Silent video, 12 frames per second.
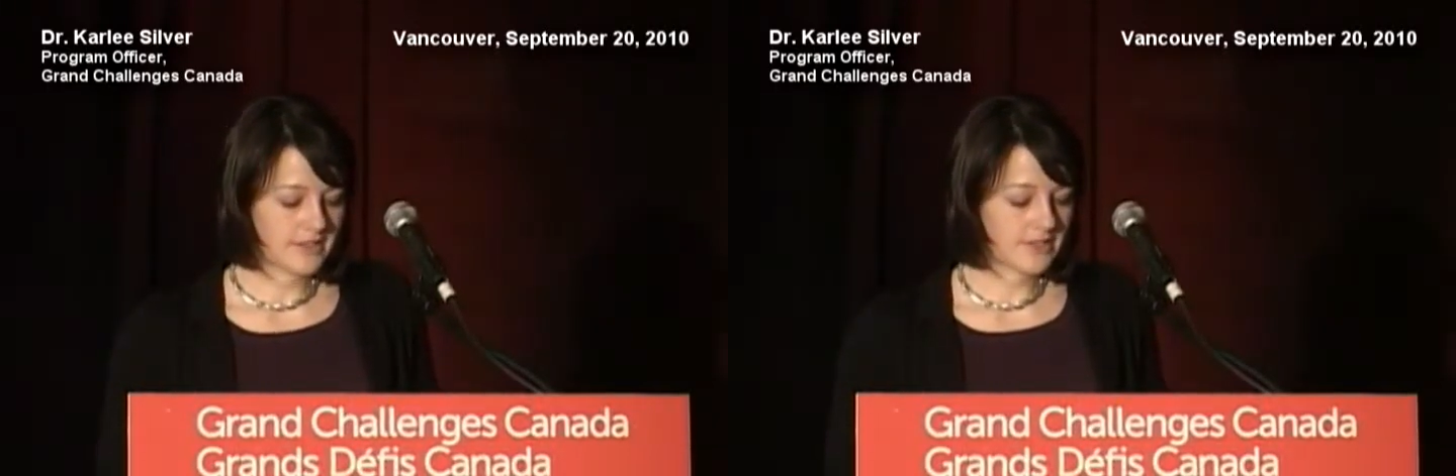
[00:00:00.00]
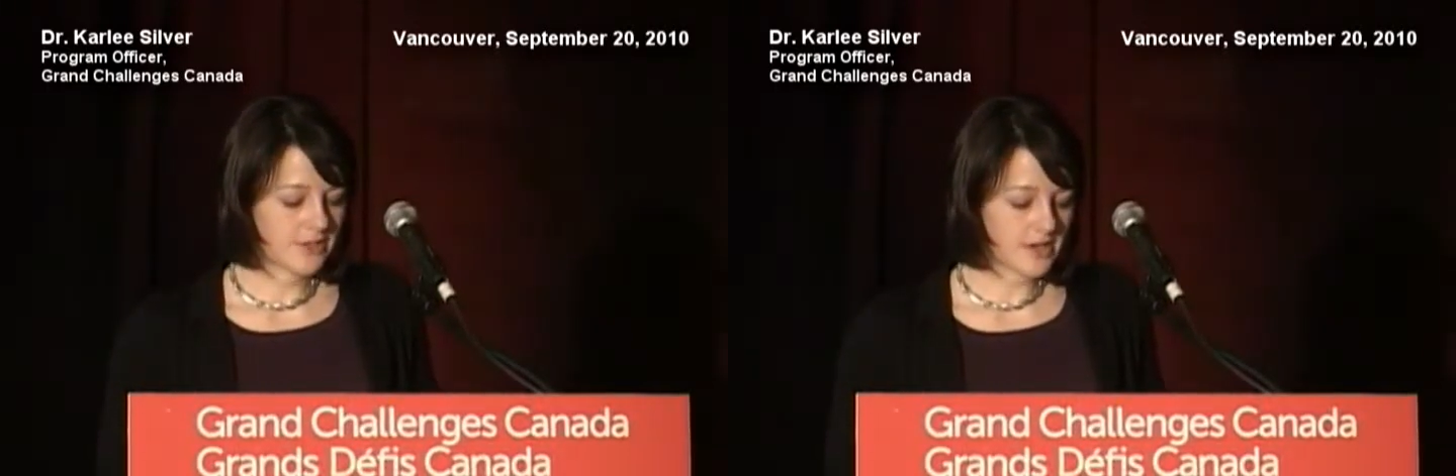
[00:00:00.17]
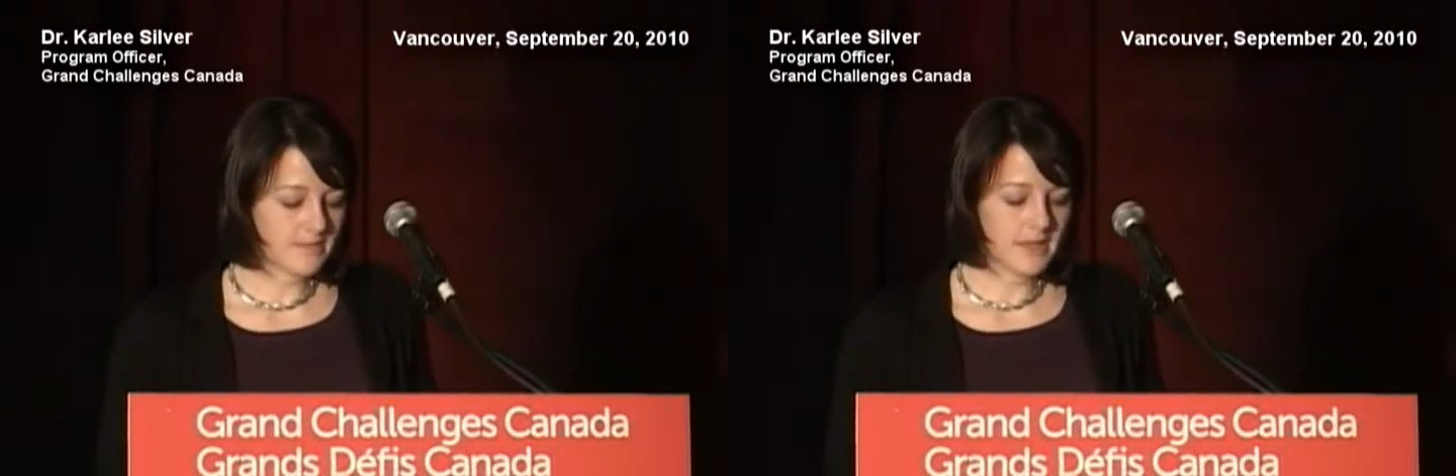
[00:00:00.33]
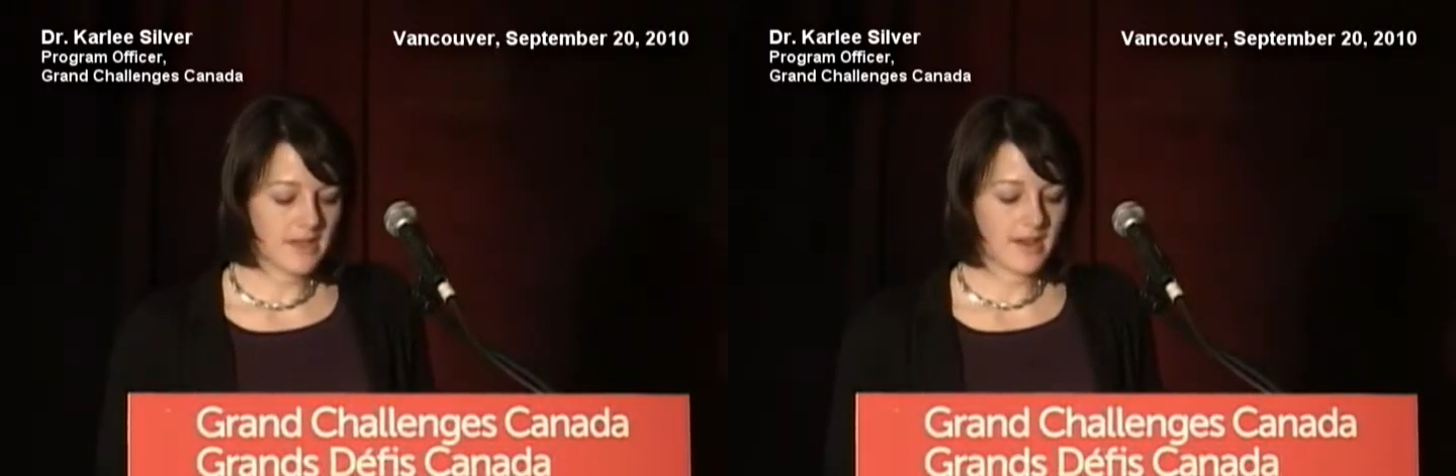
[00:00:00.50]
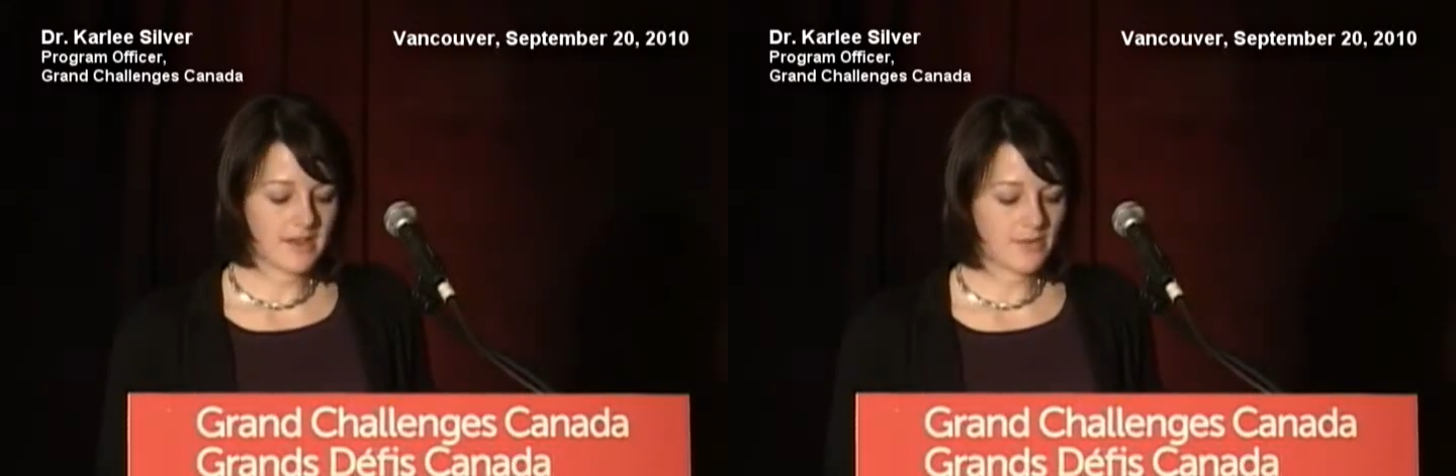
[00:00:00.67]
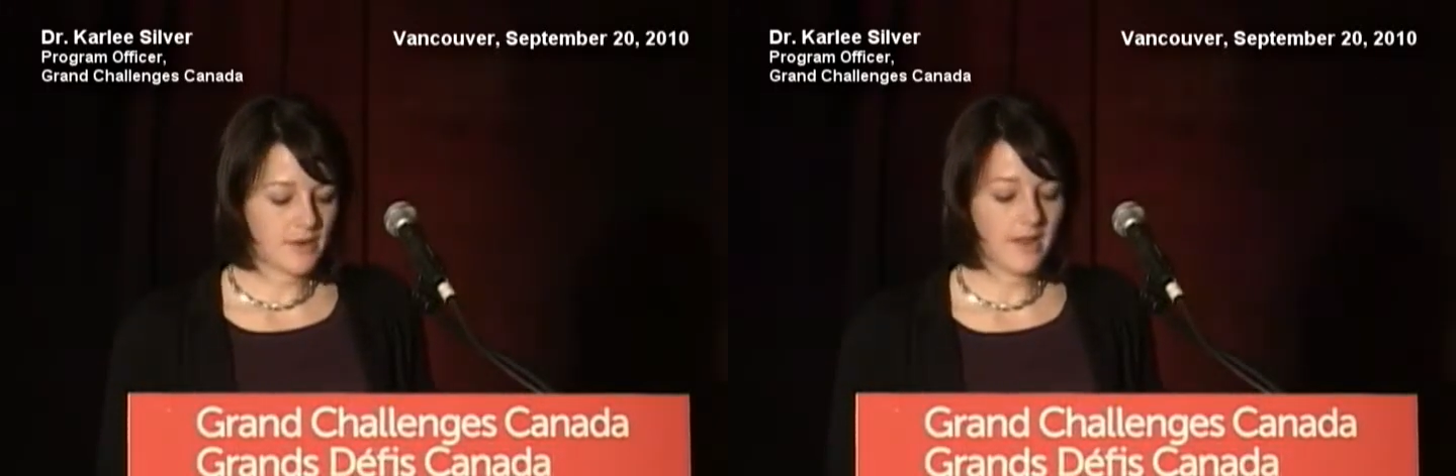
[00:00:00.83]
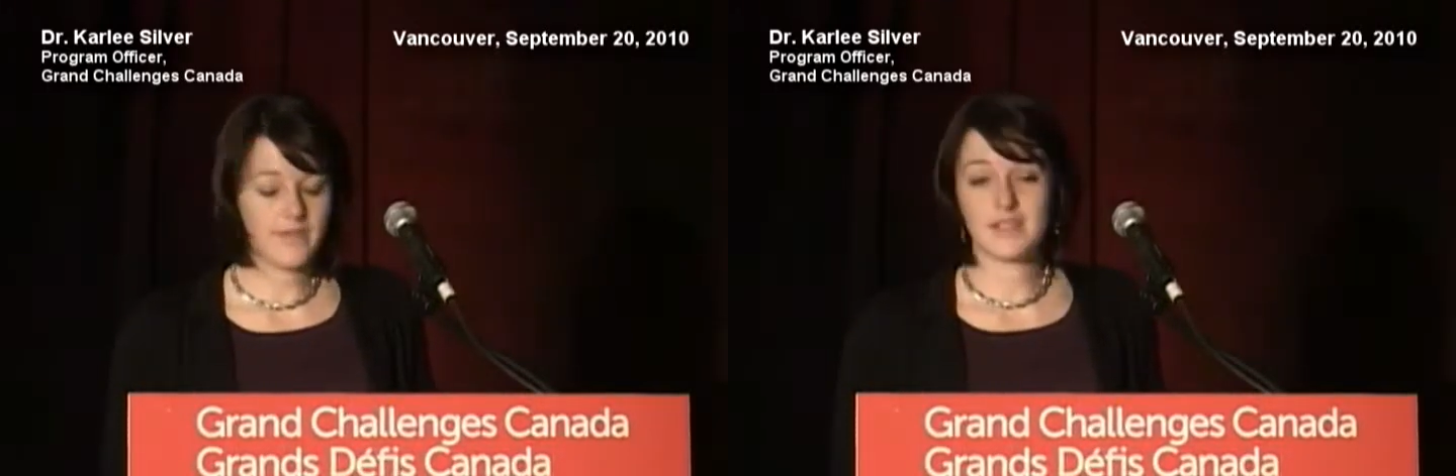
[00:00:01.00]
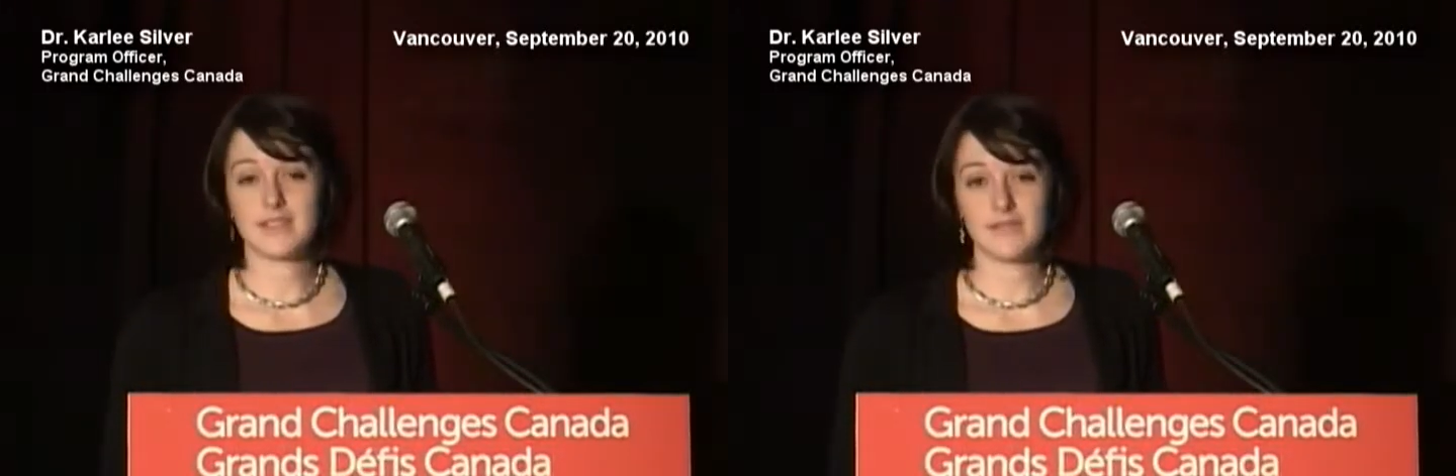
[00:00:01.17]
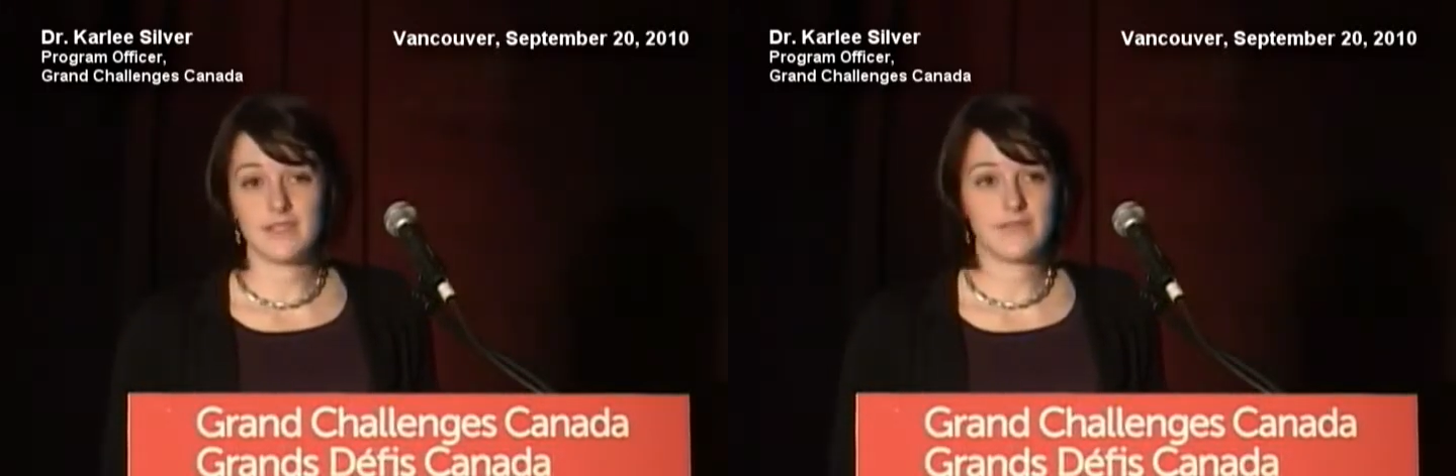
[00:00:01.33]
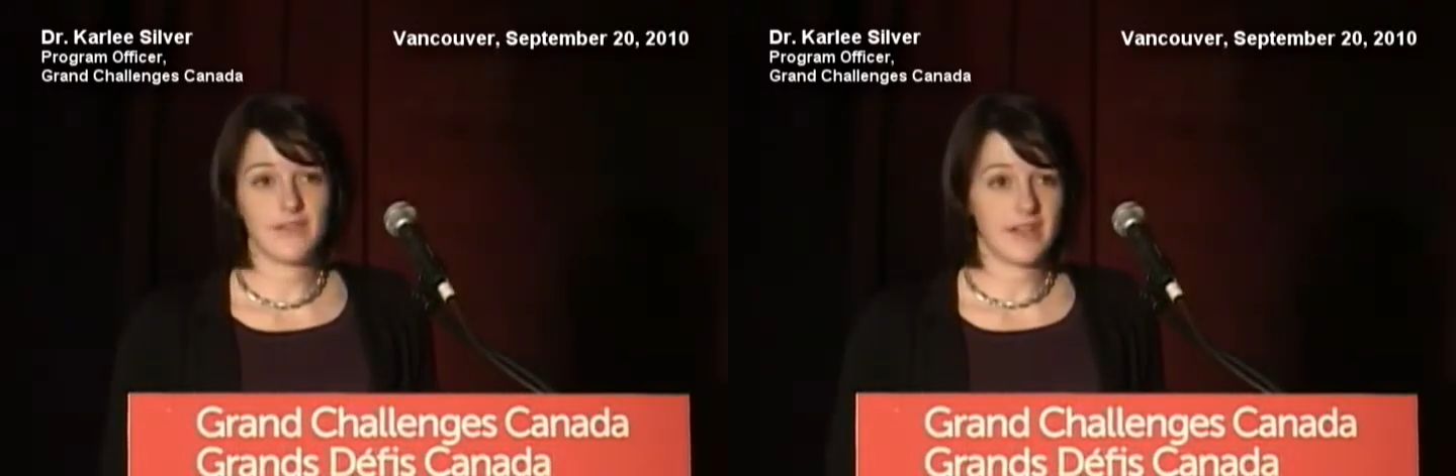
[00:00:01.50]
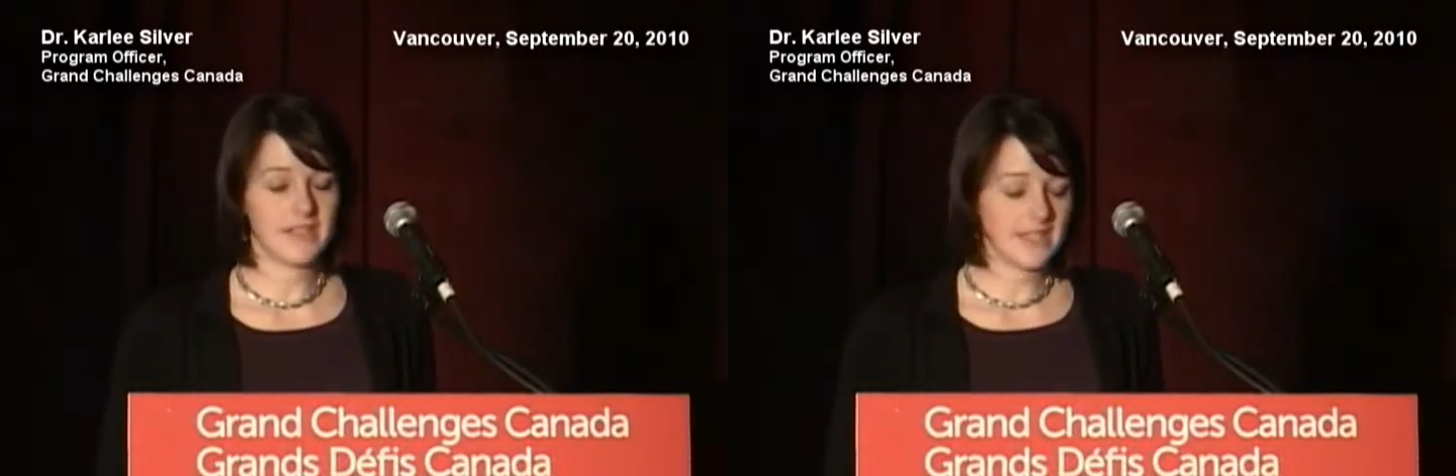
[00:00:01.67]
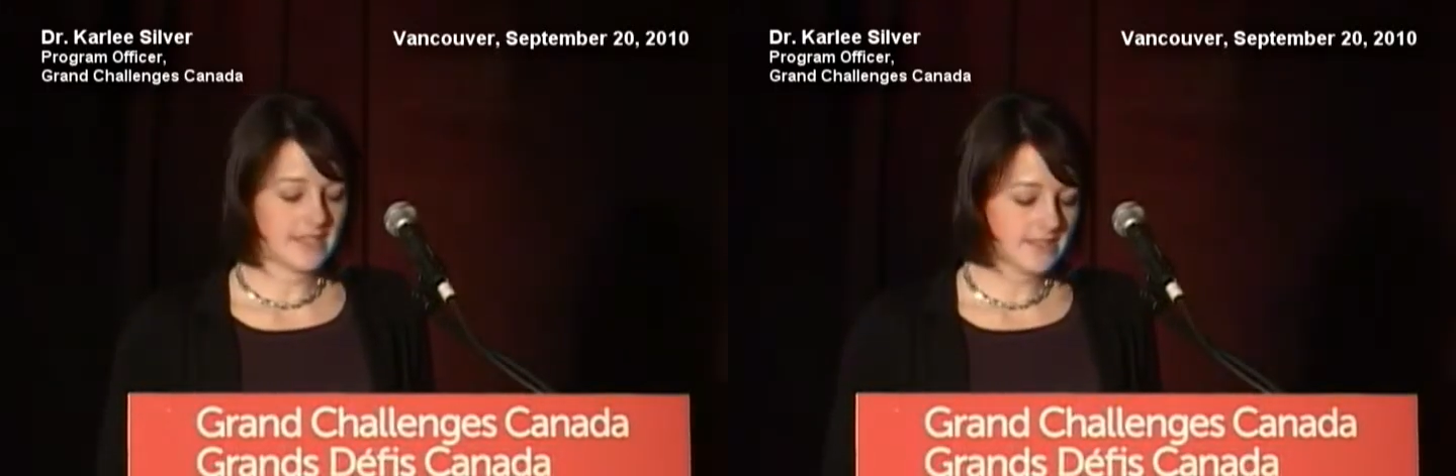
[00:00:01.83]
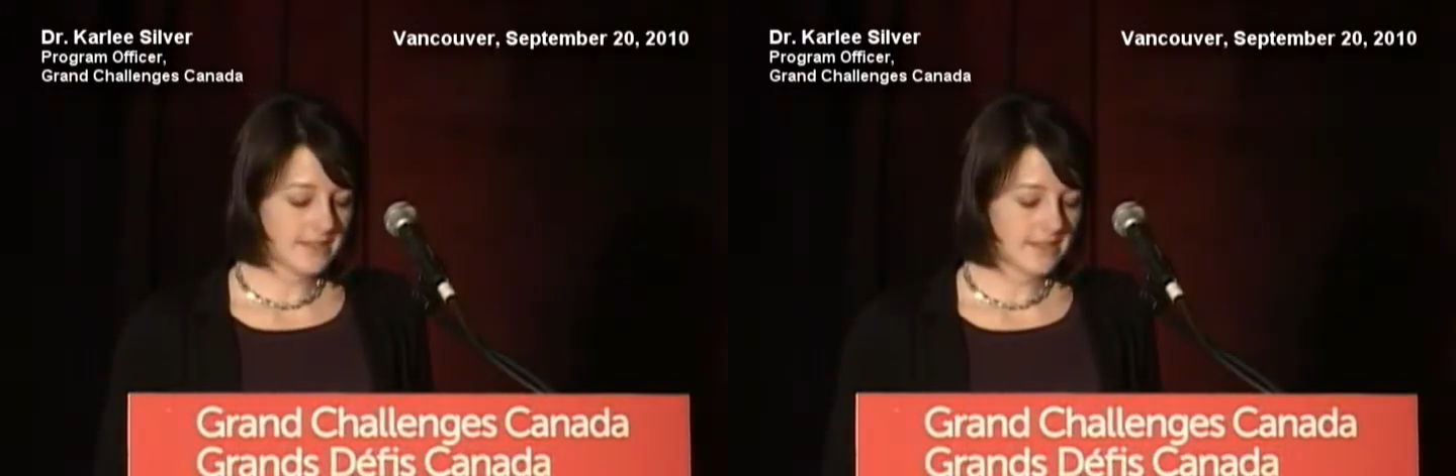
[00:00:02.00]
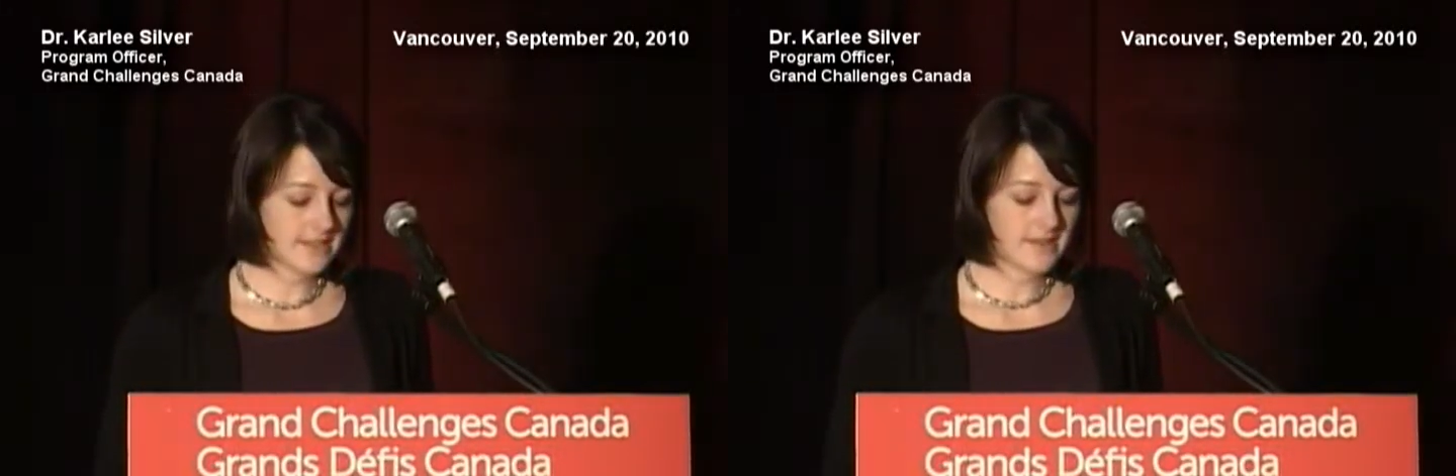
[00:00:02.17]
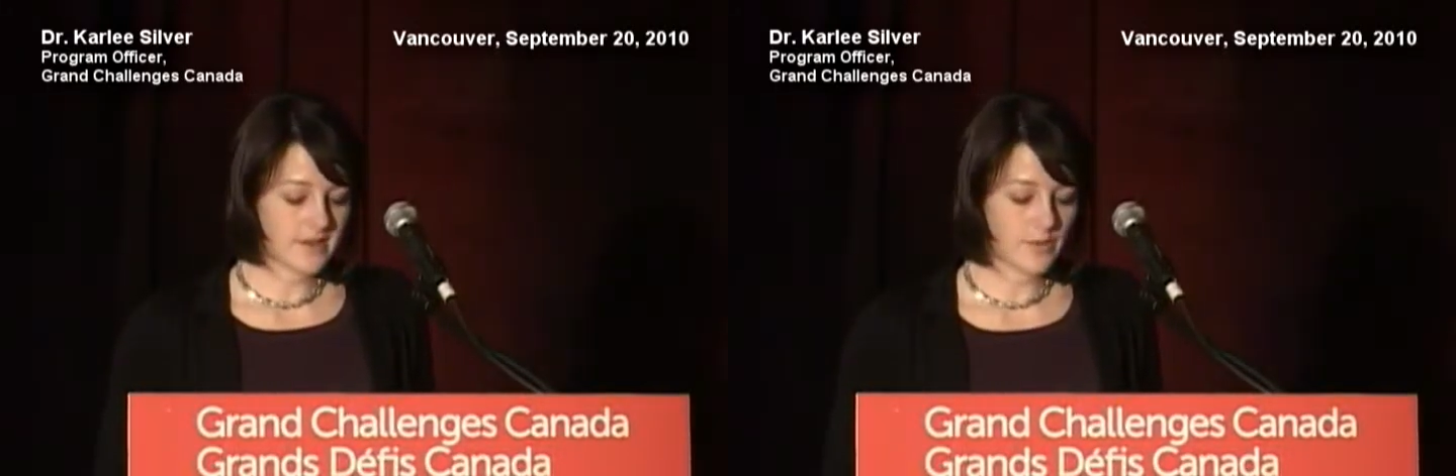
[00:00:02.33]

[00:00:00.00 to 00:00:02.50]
it struck me that the relevance of these findings